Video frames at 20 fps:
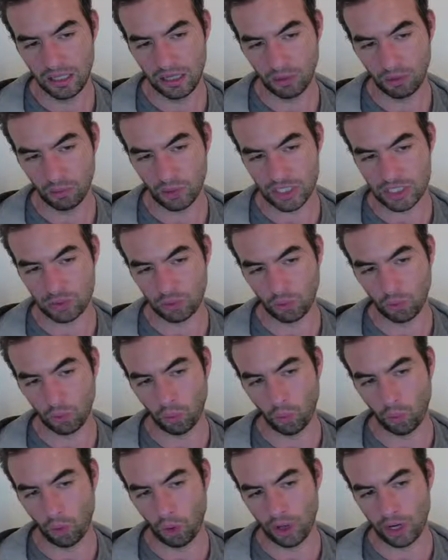risk
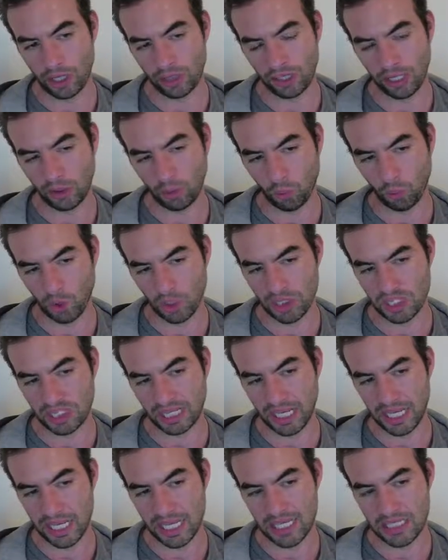reward, like worst
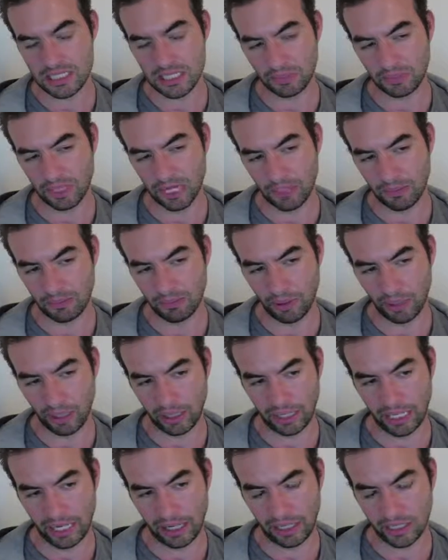case, I'm getting bought
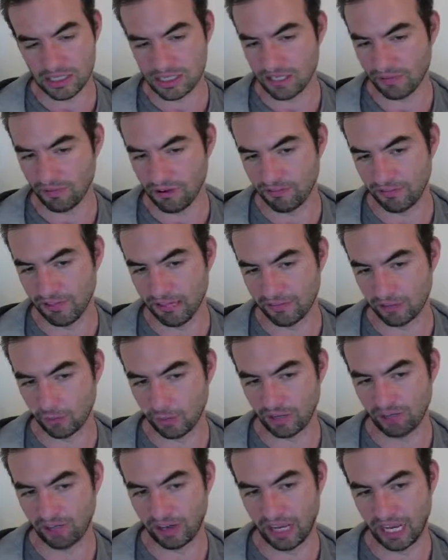out at
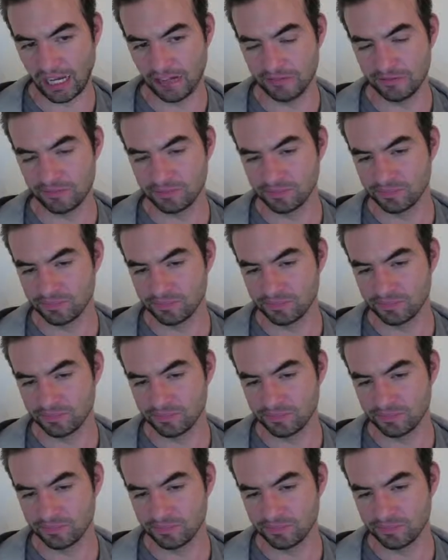75.25.